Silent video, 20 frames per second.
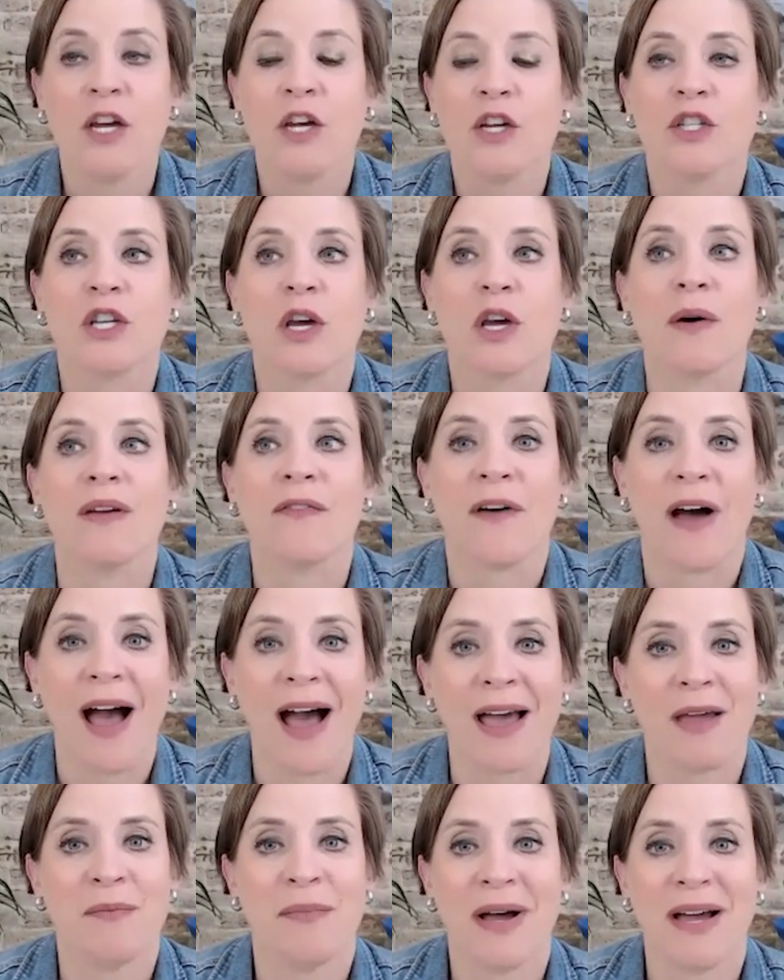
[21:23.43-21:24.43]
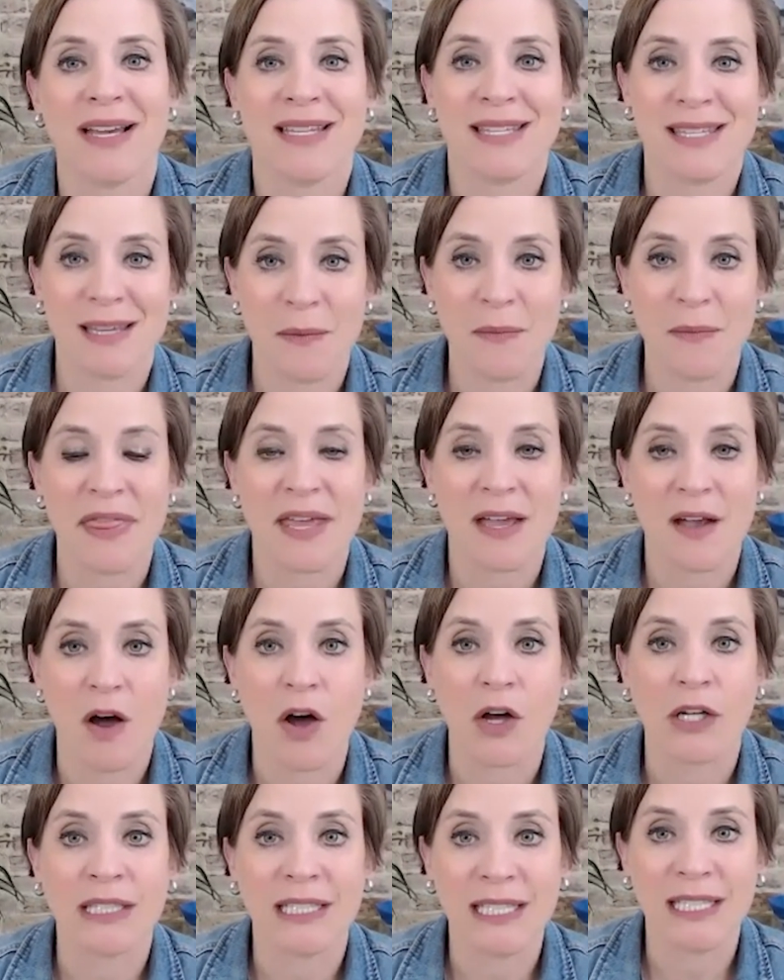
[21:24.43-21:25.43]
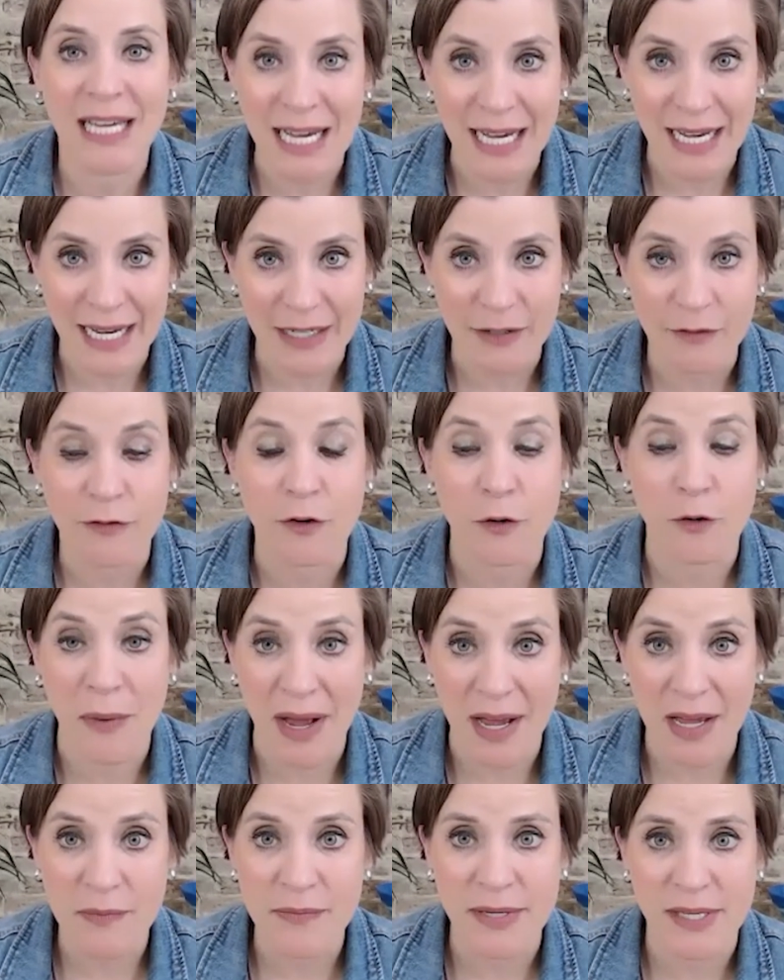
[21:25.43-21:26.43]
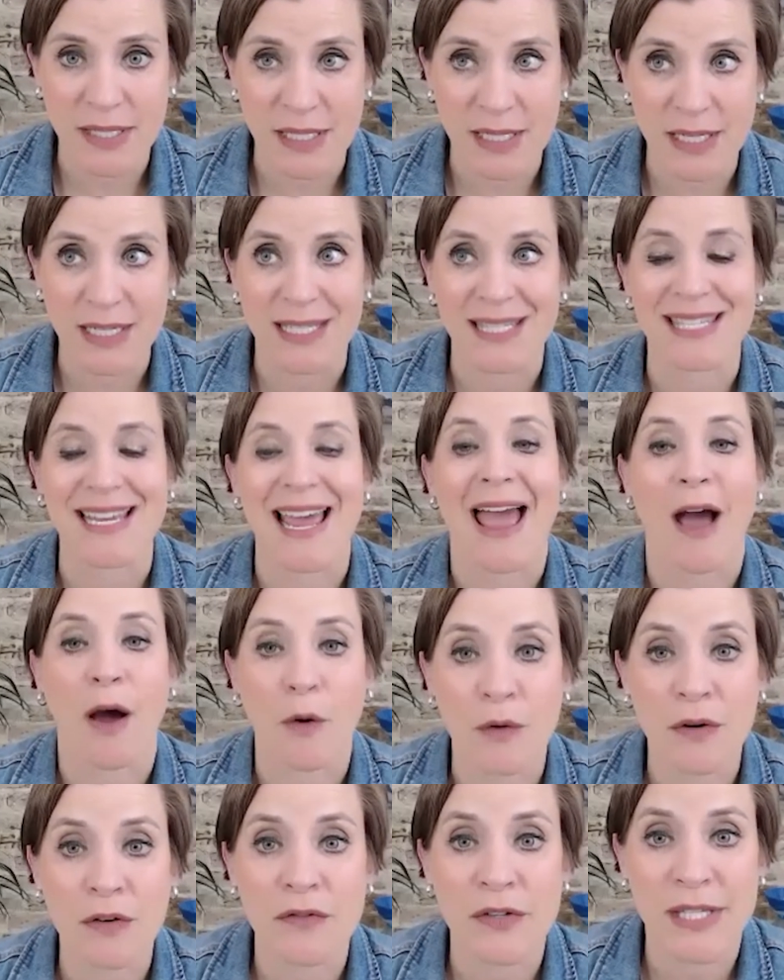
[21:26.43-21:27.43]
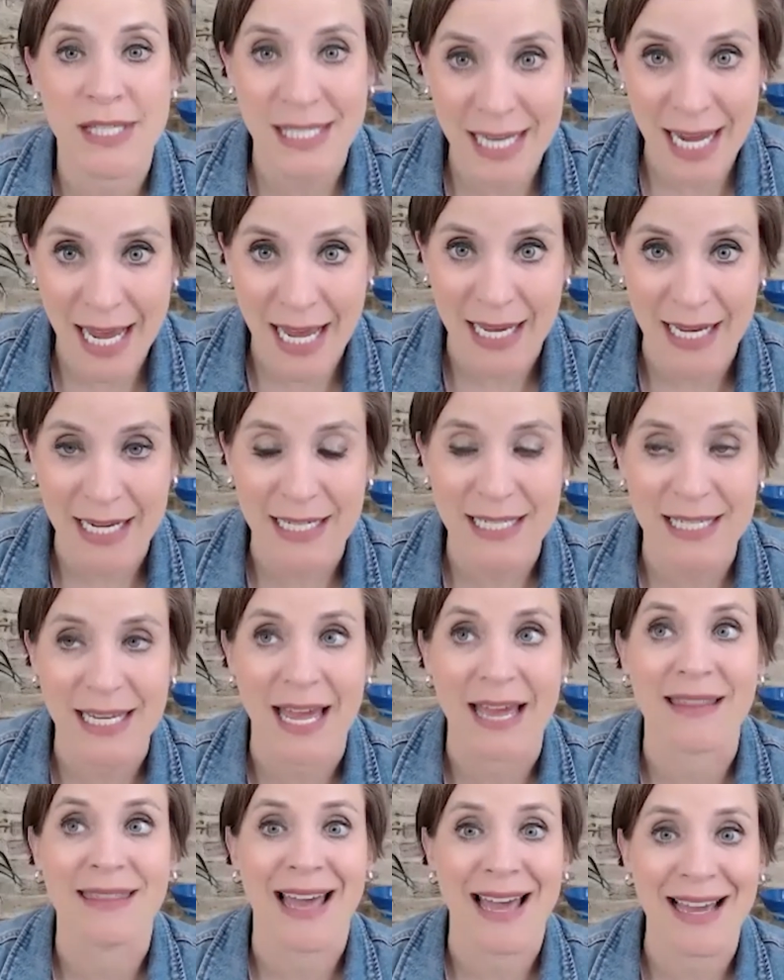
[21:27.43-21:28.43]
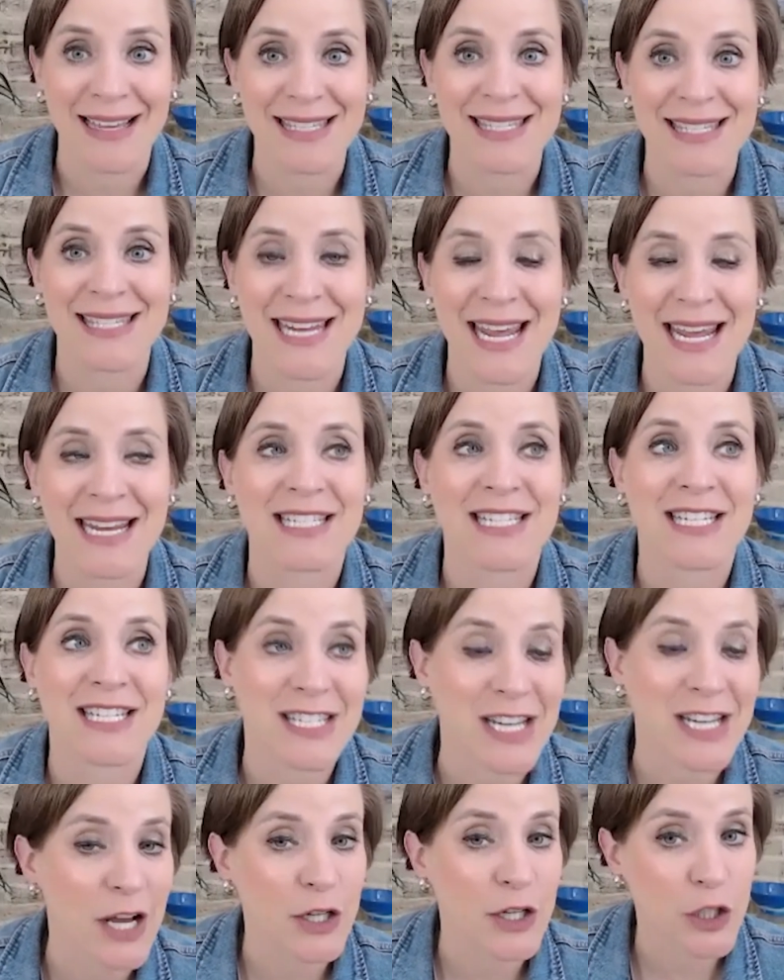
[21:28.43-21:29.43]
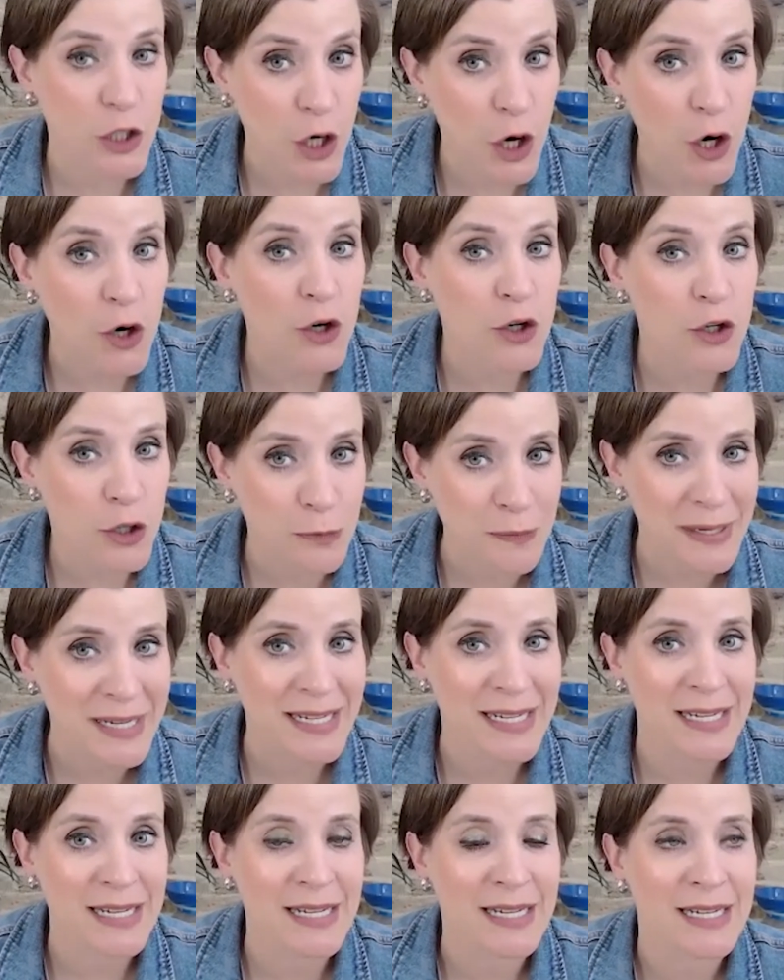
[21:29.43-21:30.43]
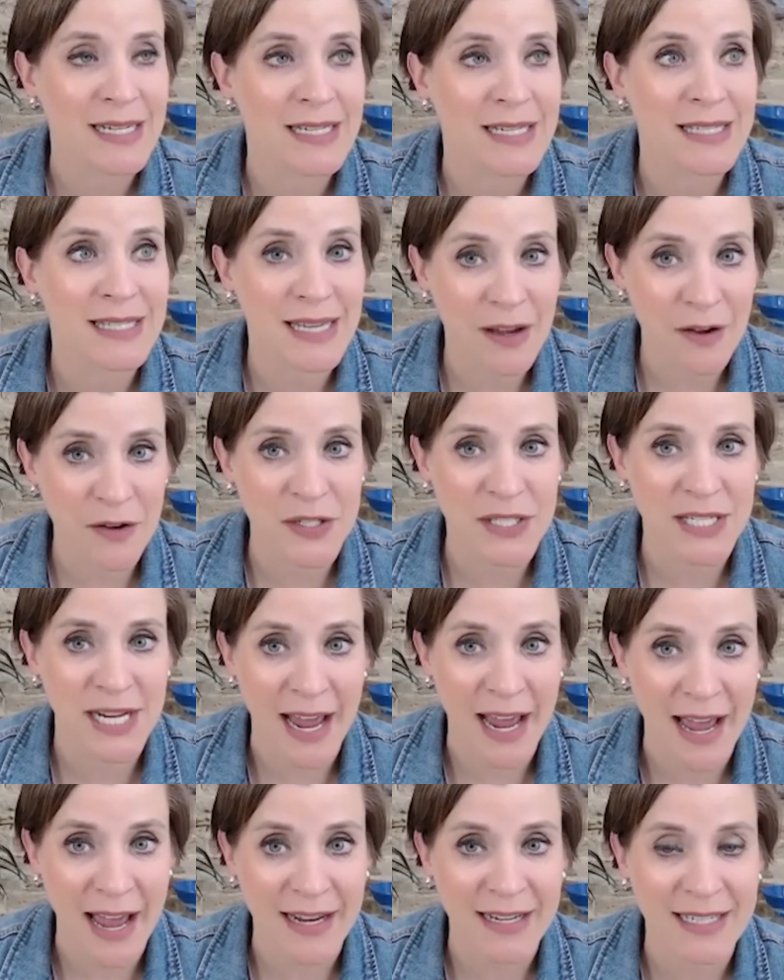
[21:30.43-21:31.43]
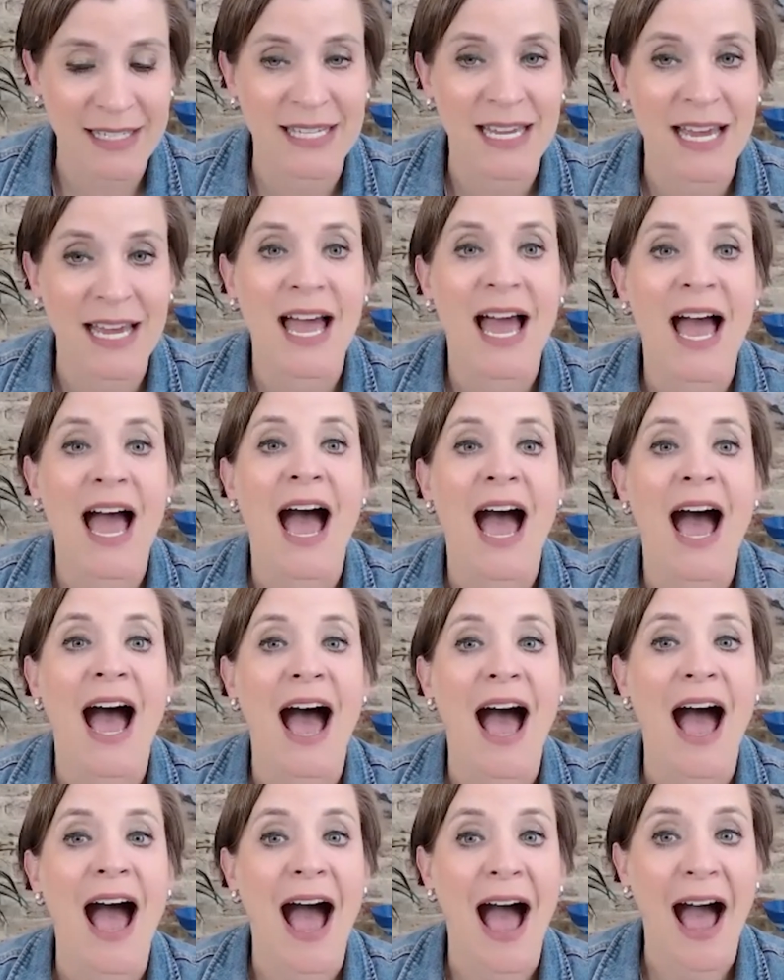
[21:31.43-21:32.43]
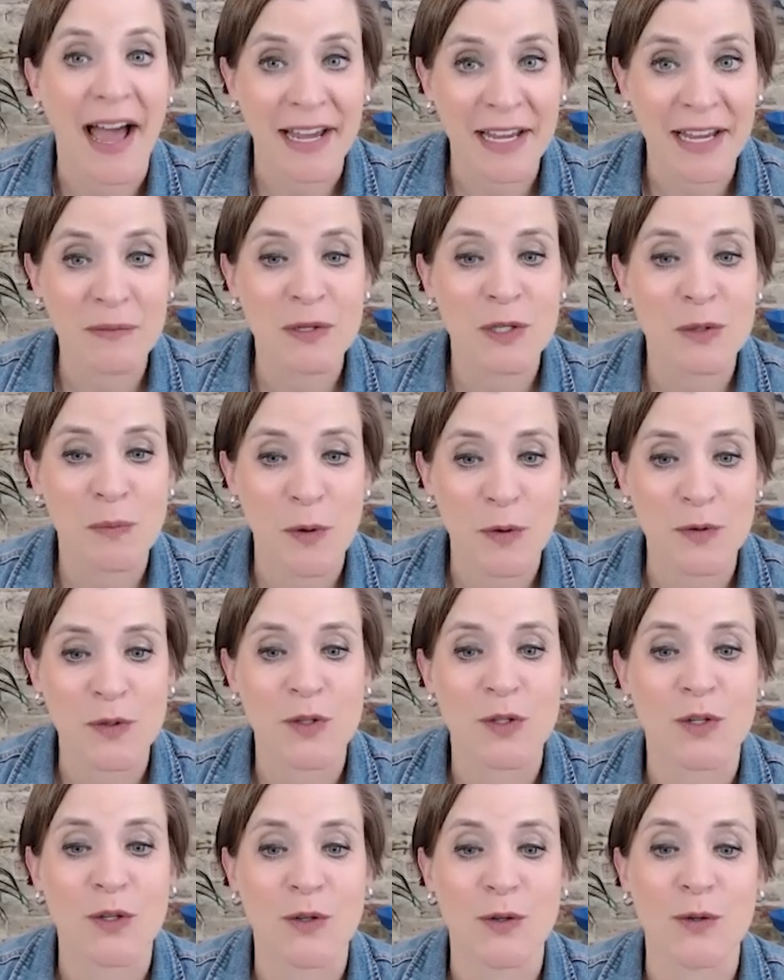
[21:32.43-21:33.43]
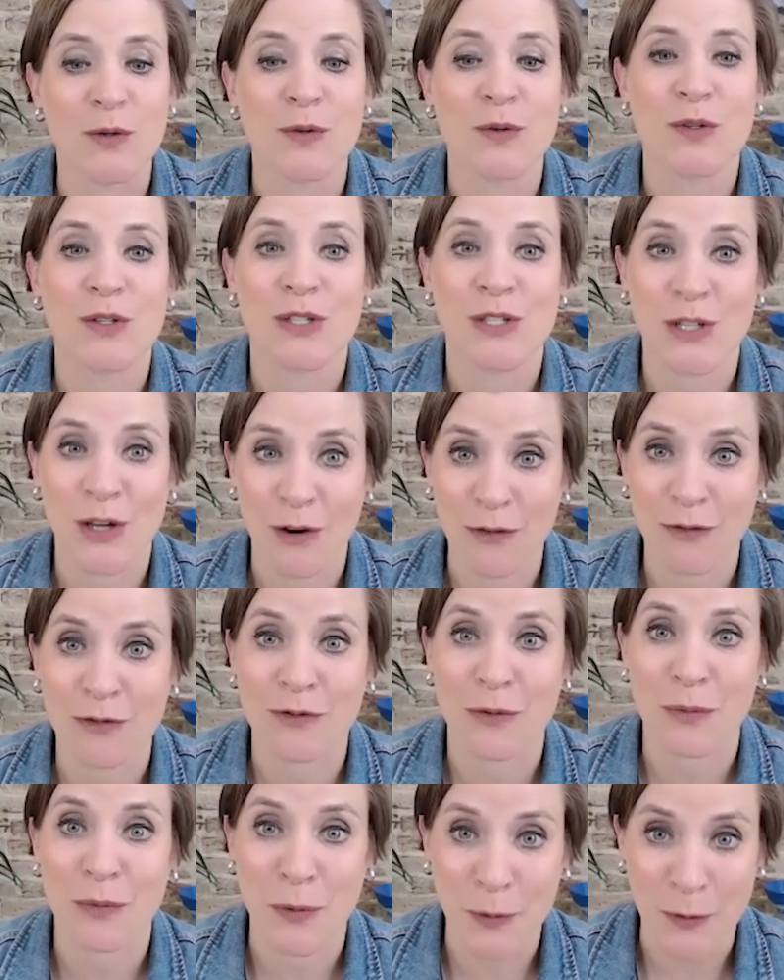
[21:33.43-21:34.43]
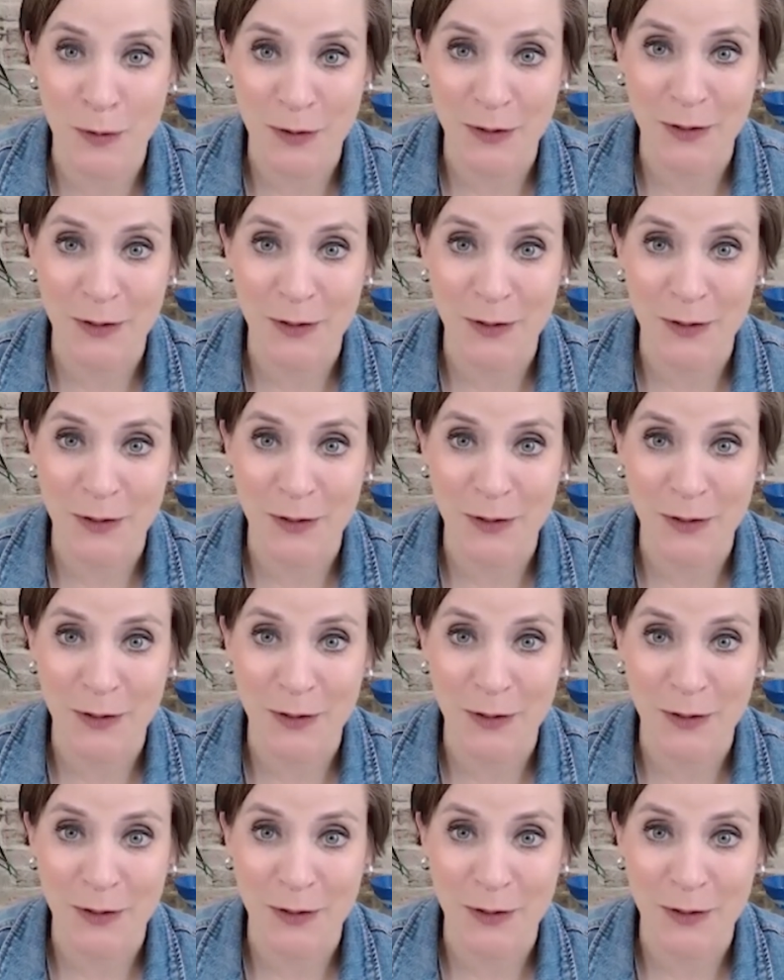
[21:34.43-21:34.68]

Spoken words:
So if I buy something online for my business out of state and that state does not charge me sales tax, I am supposed to self-report,